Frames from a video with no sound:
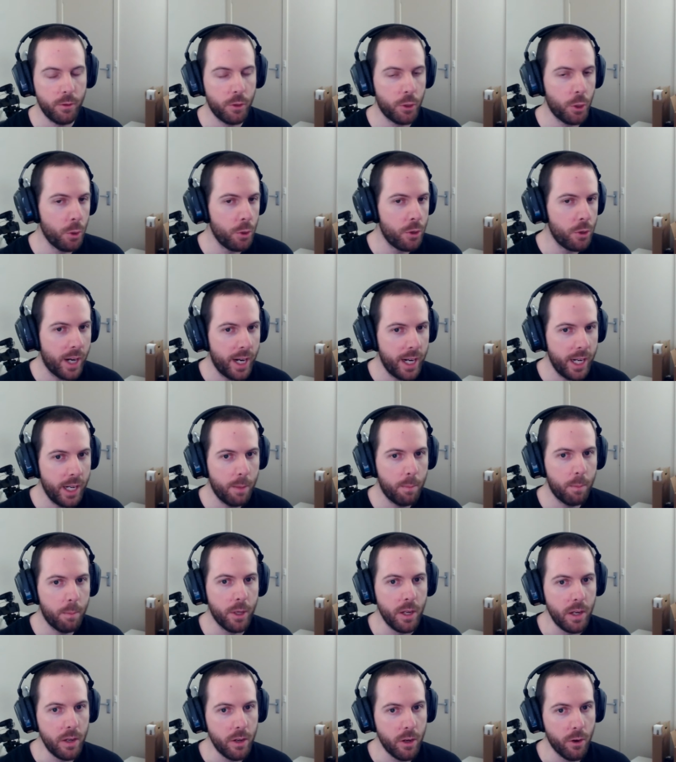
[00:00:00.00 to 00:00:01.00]
too
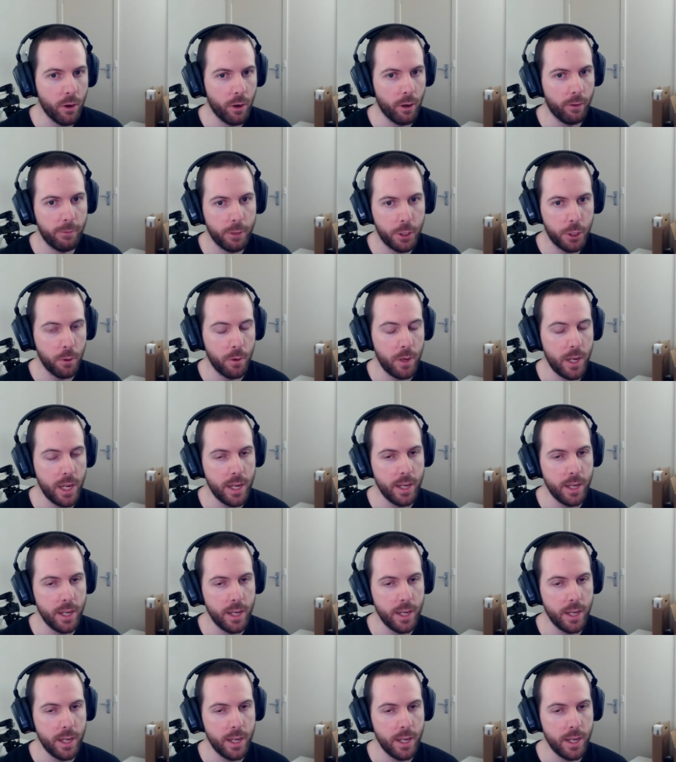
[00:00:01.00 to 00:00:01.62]
great, but over 2